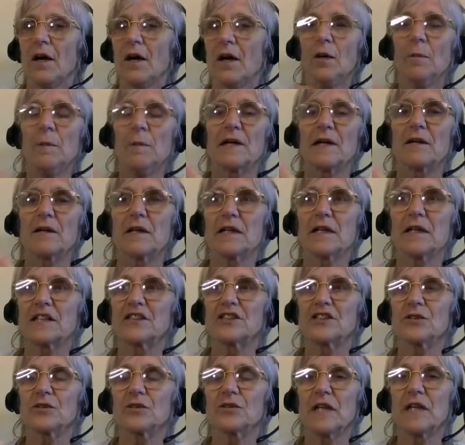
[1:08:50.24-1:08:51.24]
oh my god i
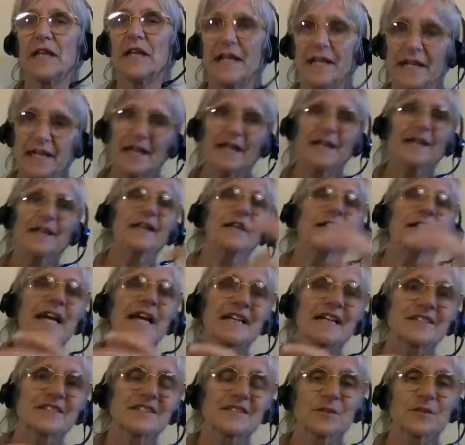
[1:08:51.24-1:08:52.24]
should and then the
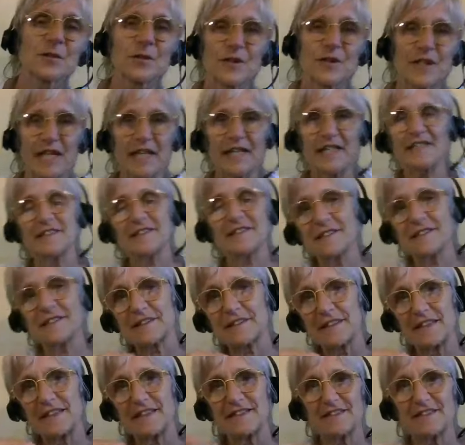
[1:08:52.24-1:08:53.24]
next thought and it's
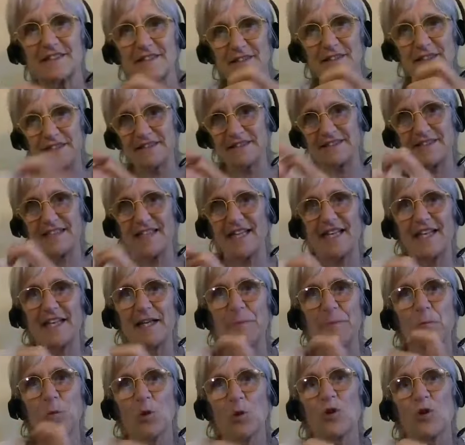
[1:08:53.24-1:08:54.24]
it's it's
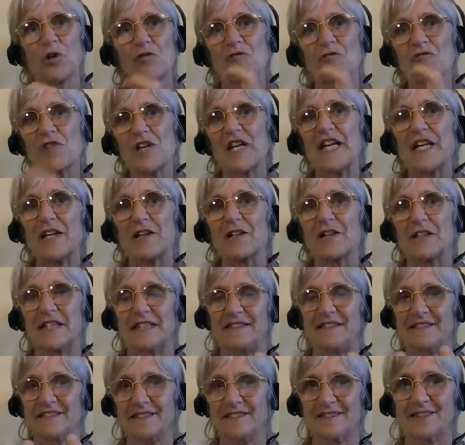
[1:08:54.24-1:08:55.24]
getting more real
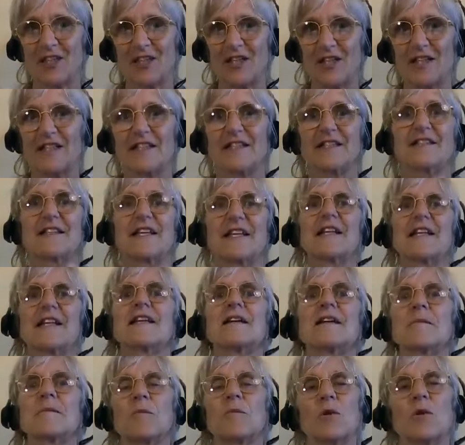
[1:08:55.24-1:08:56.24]
and solid
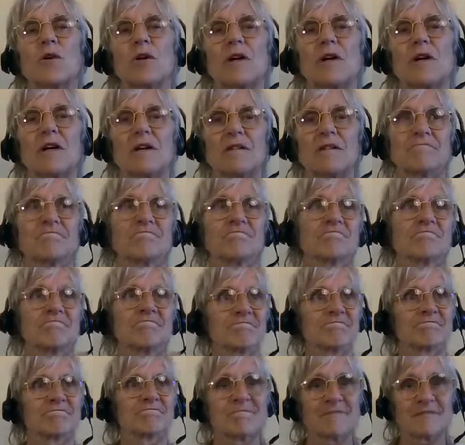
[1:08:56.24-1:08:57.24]
and more
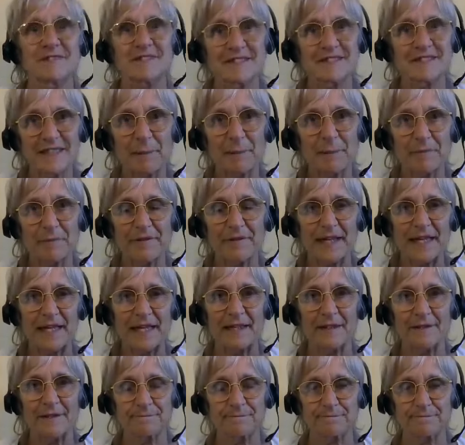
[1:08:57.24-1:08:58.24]

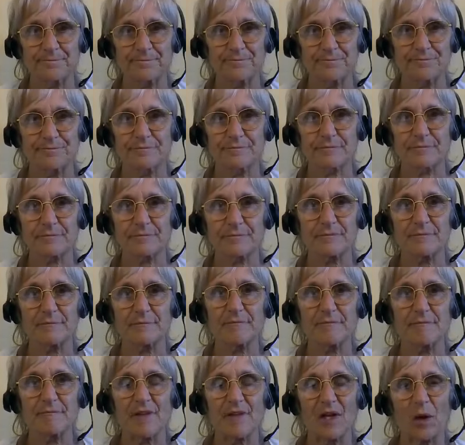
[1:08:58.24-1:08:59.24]
something
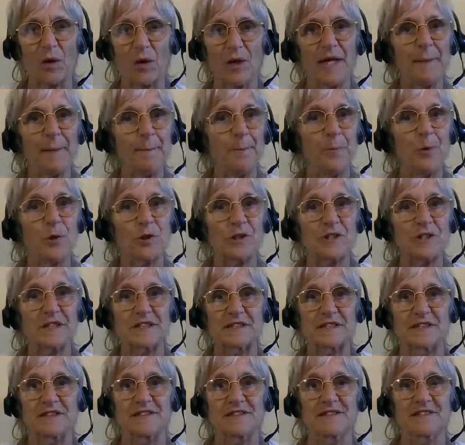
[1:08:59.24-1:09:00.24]

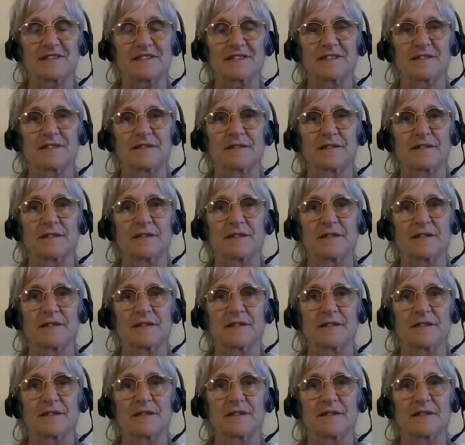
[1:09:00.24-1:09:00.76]
importance